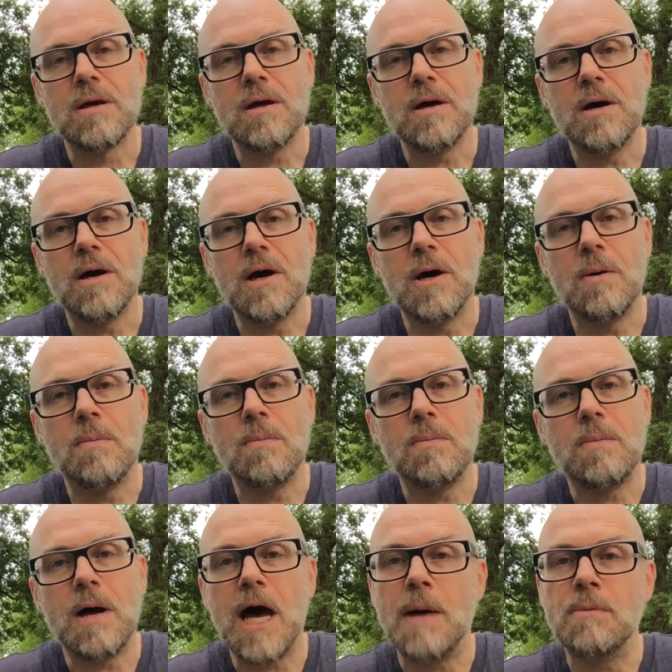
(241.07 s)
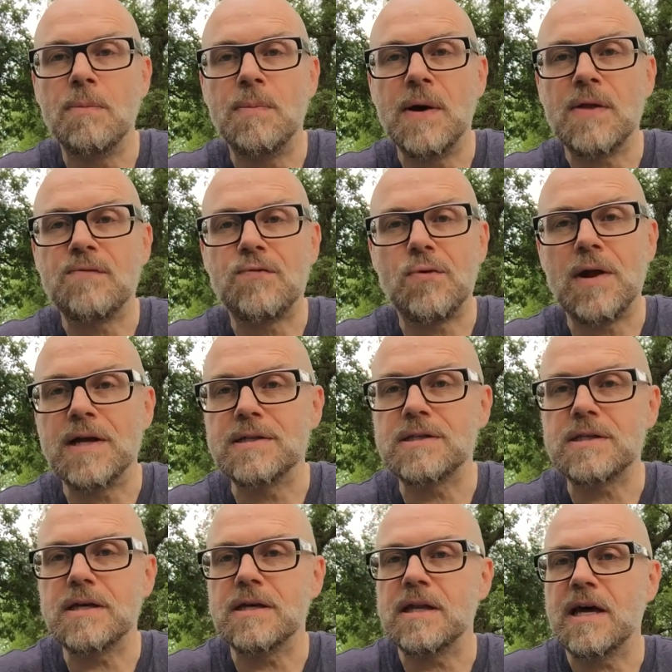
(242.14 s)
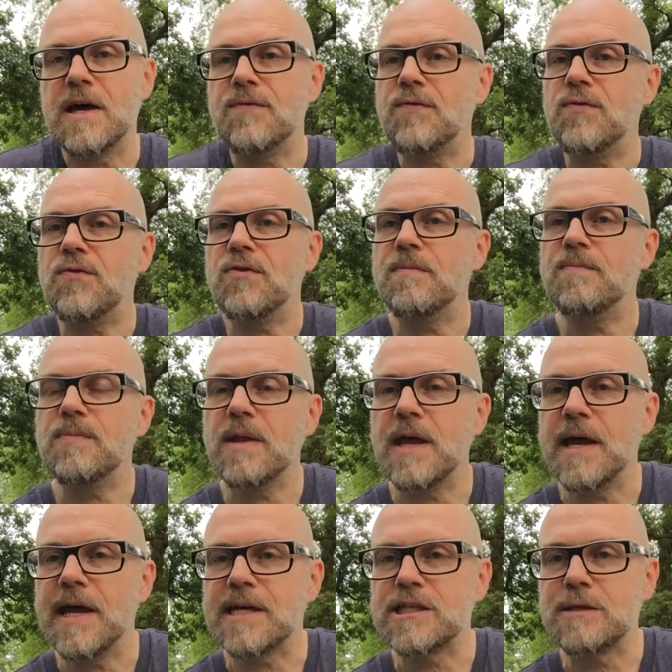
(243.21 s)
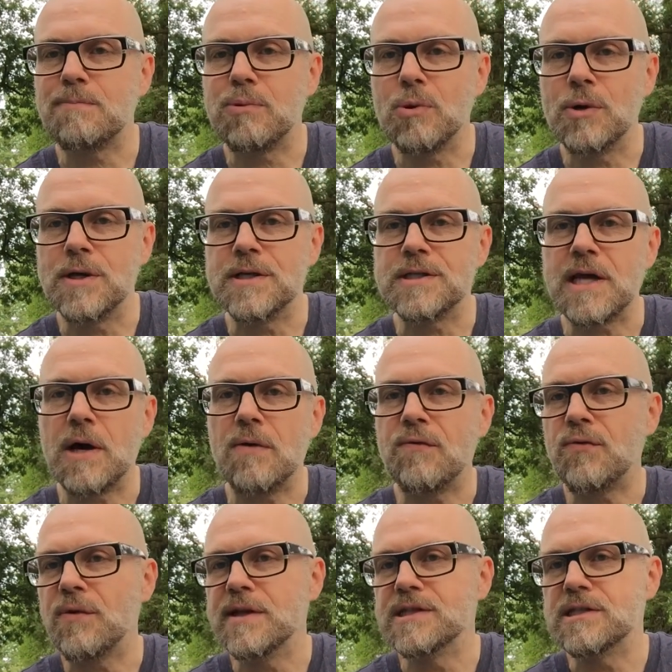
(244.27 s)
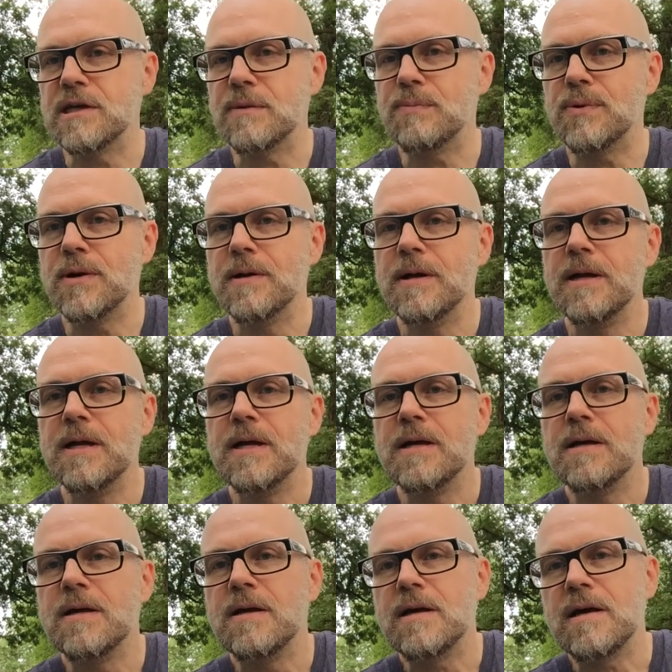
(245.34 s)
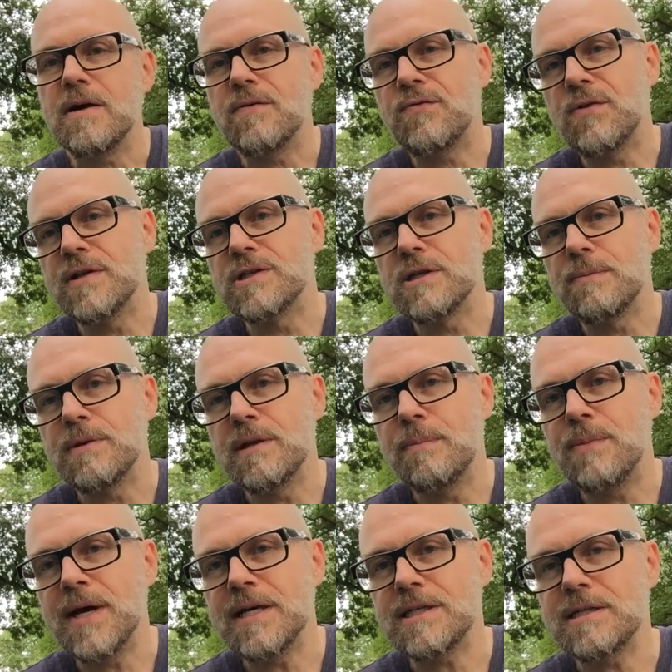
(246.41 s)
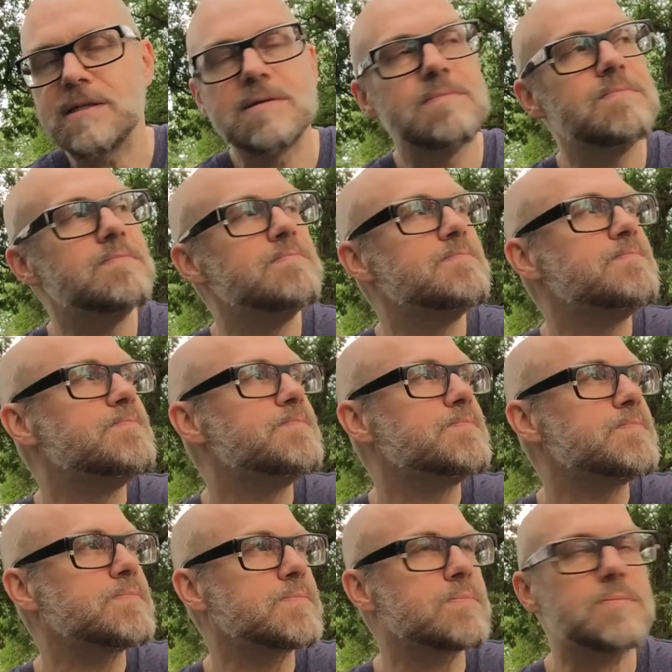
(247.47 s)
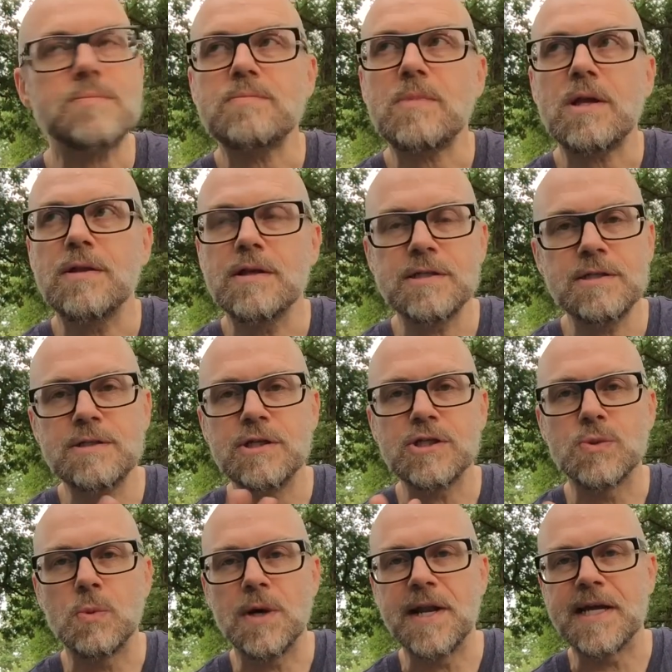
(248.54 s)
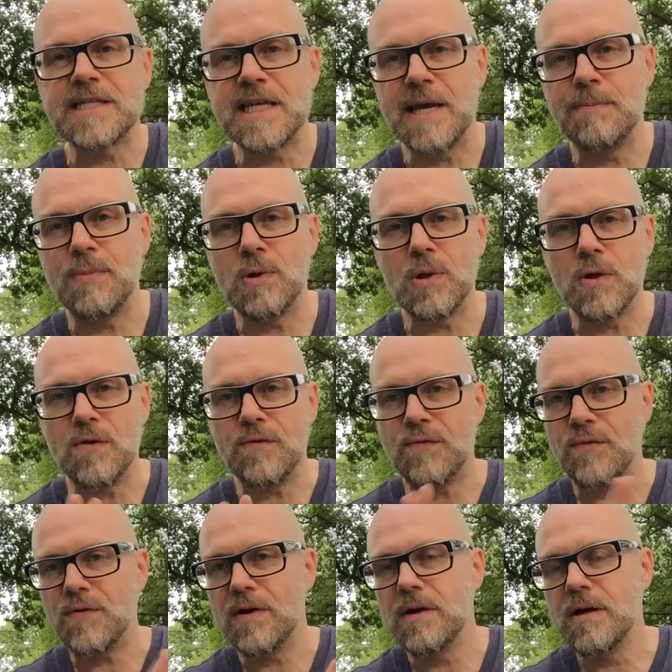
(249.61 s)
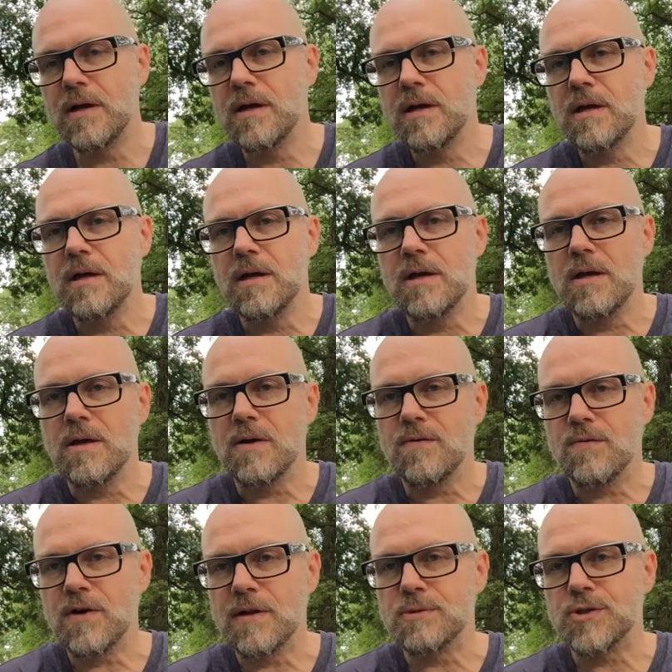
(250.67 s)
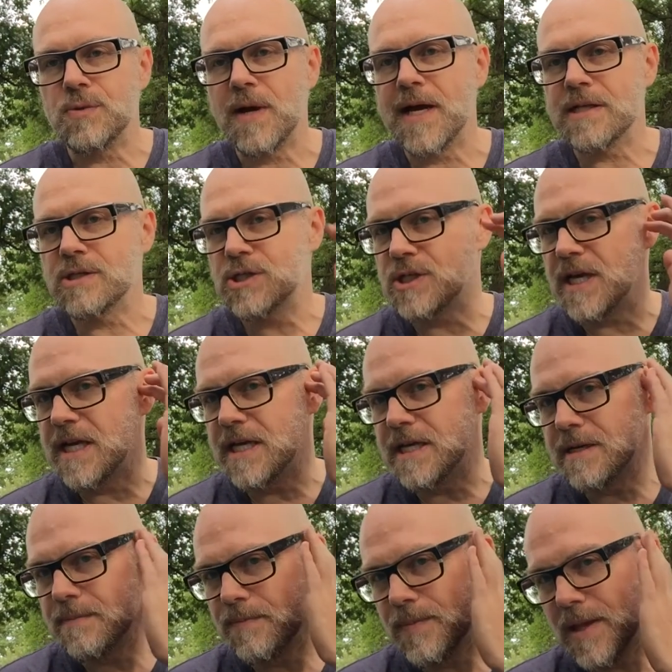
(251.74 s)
I'm a bad friend and I've exploited our friendship in the past. This is just one example of what I'm trying to say here.